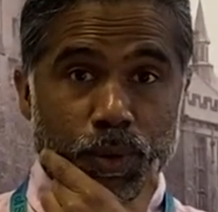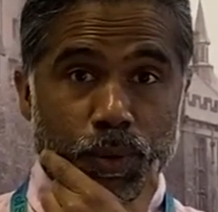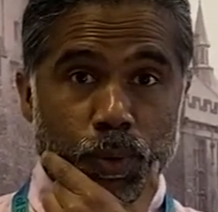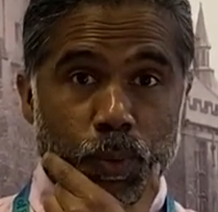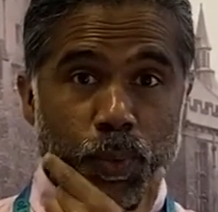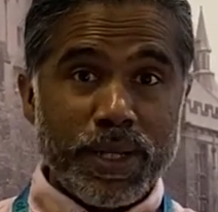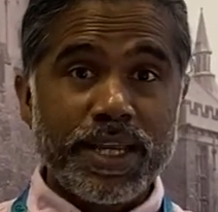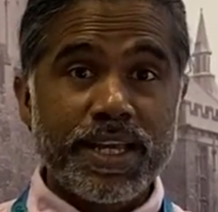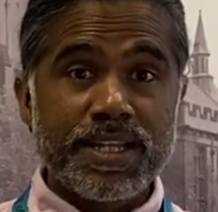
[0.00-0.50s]

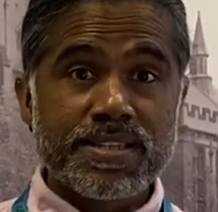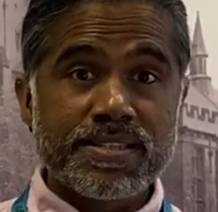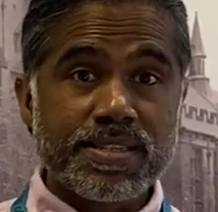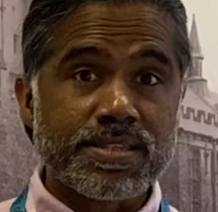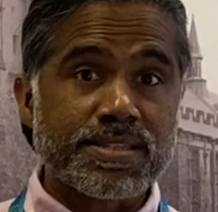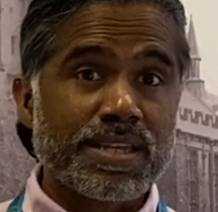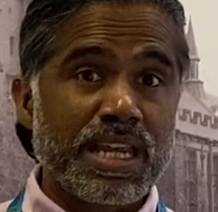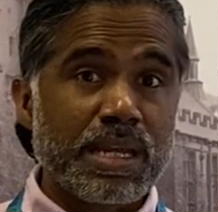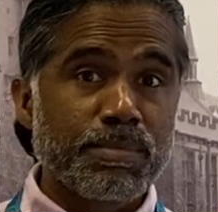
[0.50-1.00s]
We need
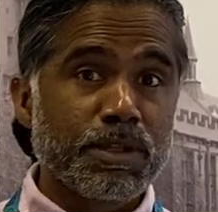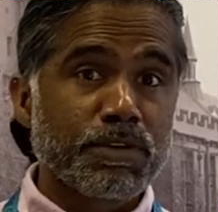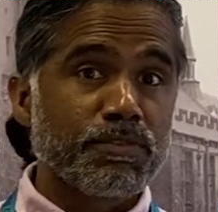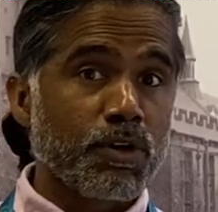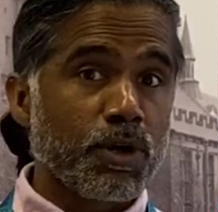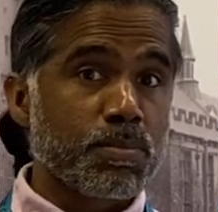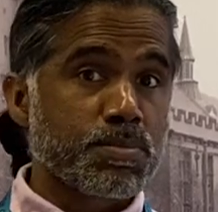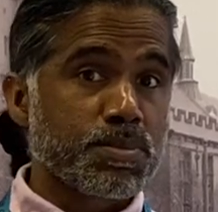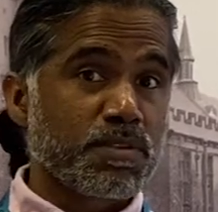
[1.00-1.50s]
sustainable
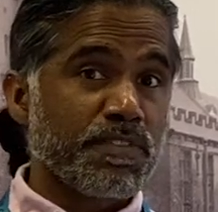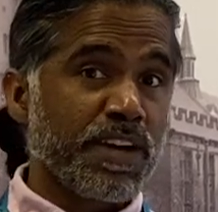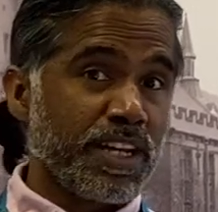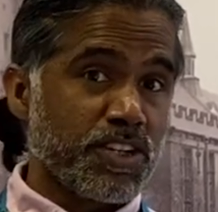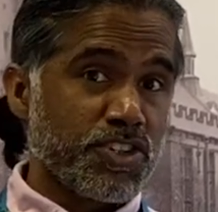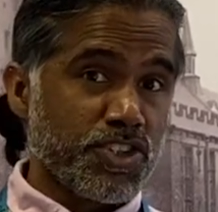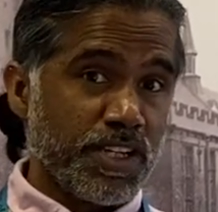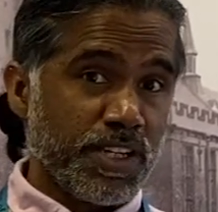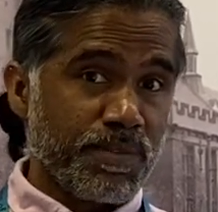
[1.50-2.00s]
forms of
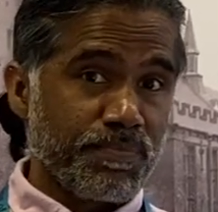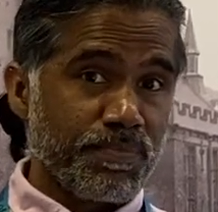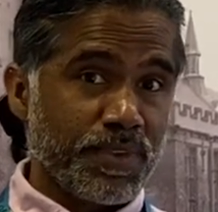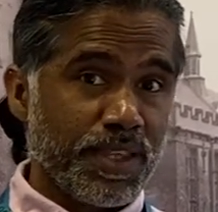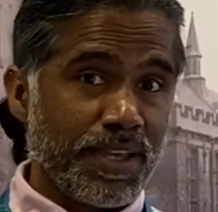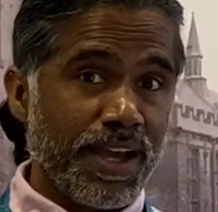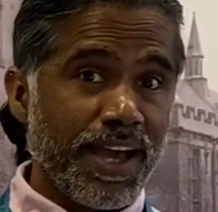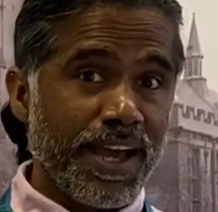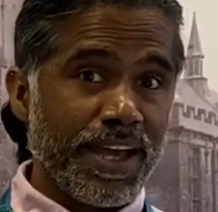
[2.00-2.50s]
energy,
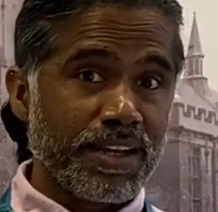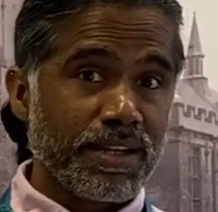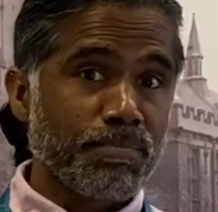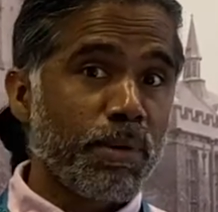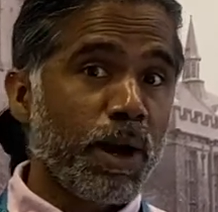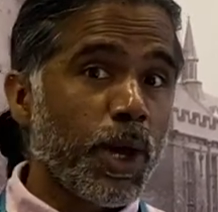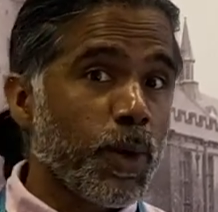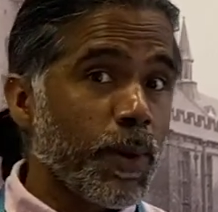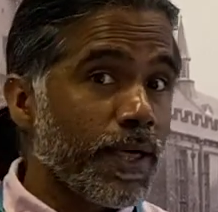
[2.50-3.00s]
and
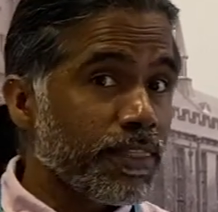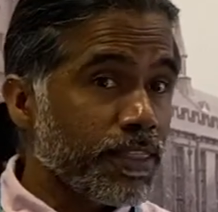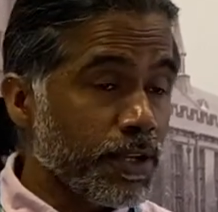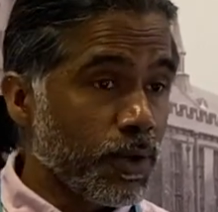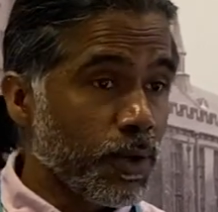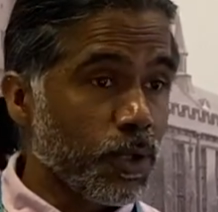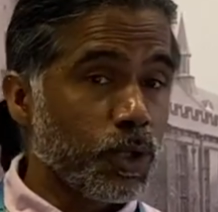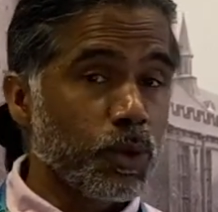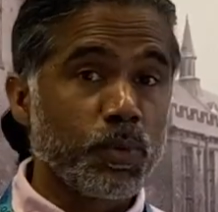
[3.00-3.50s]

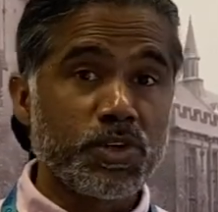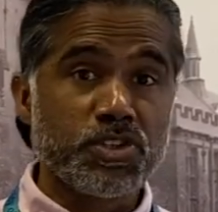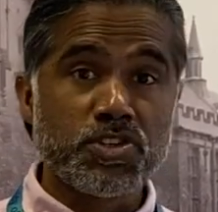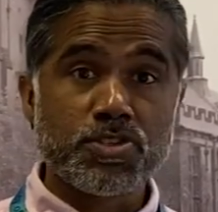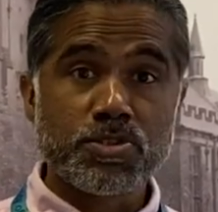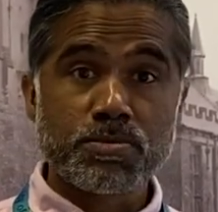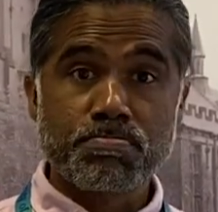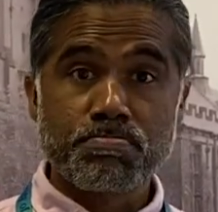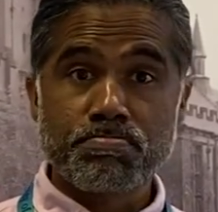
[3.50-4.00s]
bioethanol, which
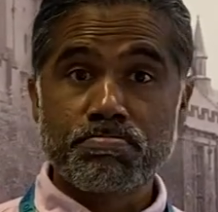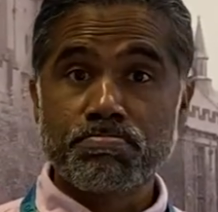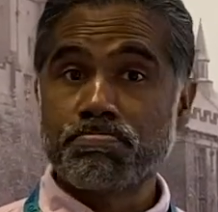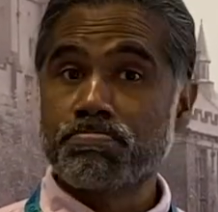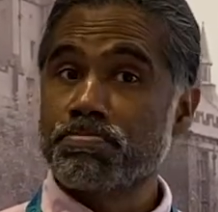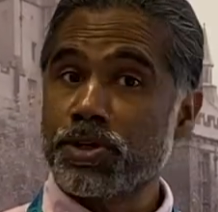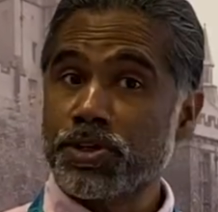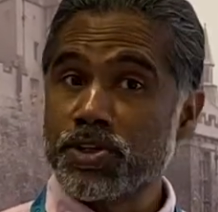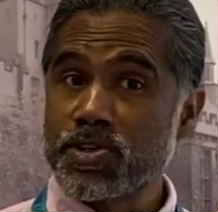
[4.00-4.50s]
is
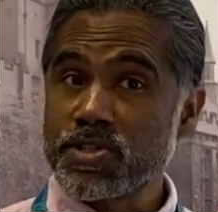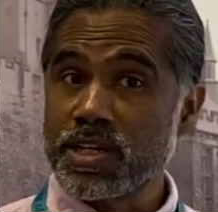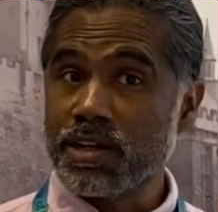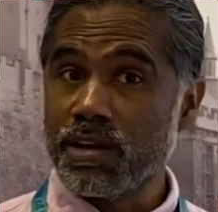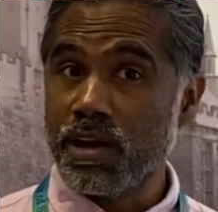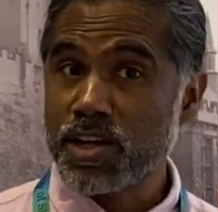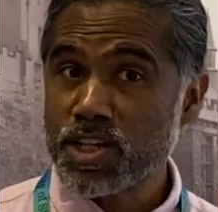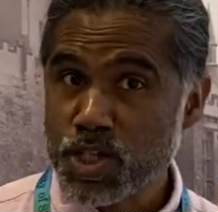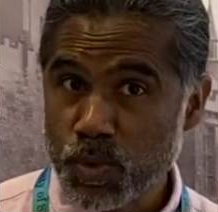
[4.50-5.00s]
produced in
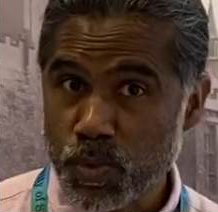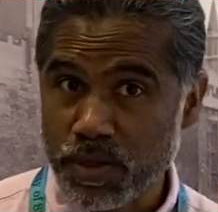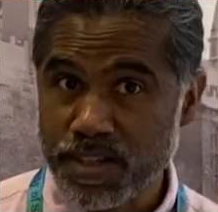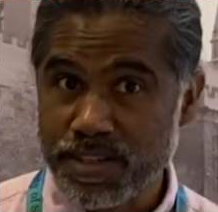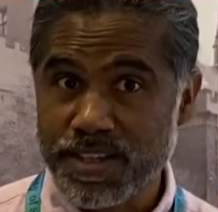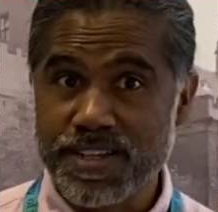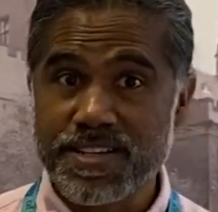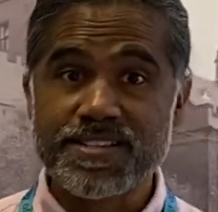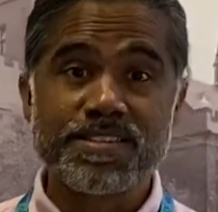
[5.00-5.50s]
large
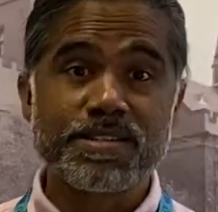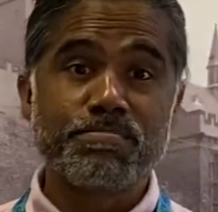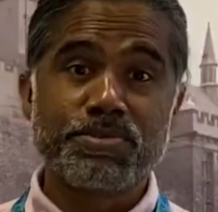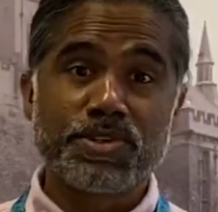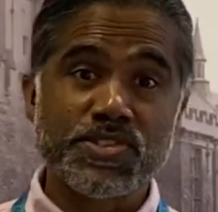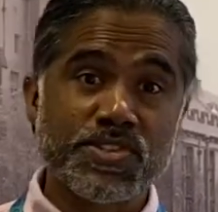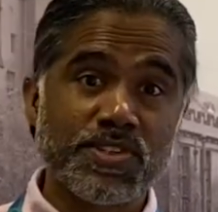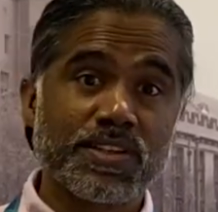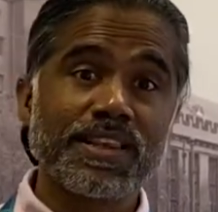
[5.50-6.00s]
quantities in
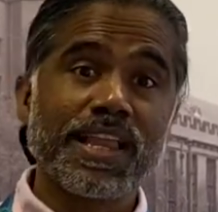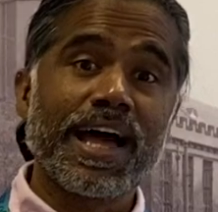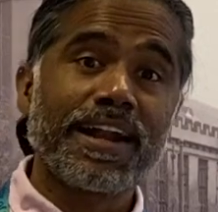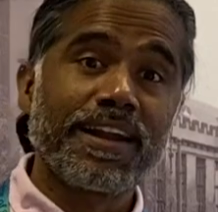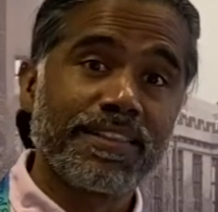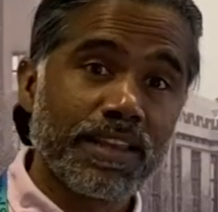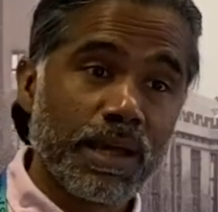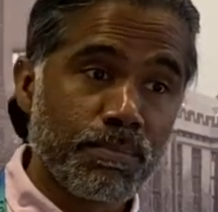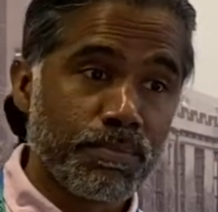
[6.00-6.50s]
Brazil
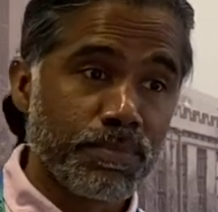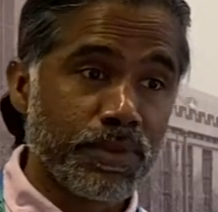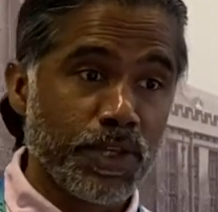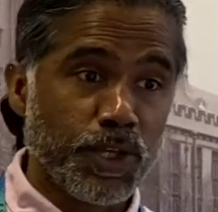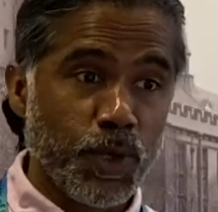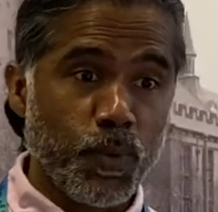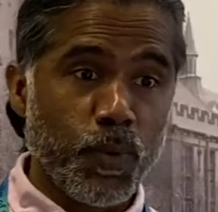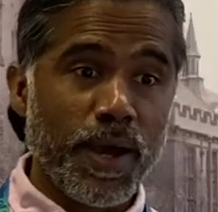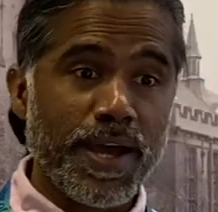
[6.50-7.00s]
and in the
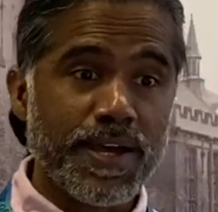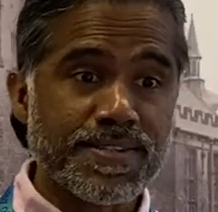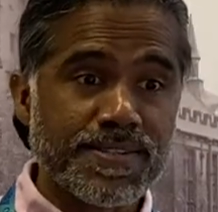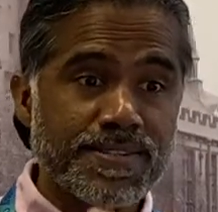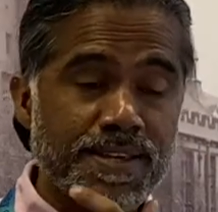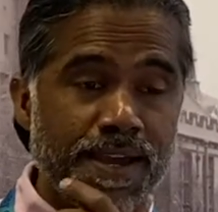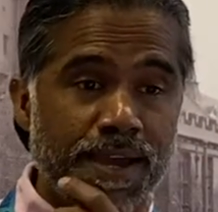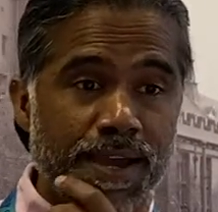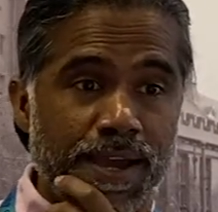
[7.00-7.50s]
US.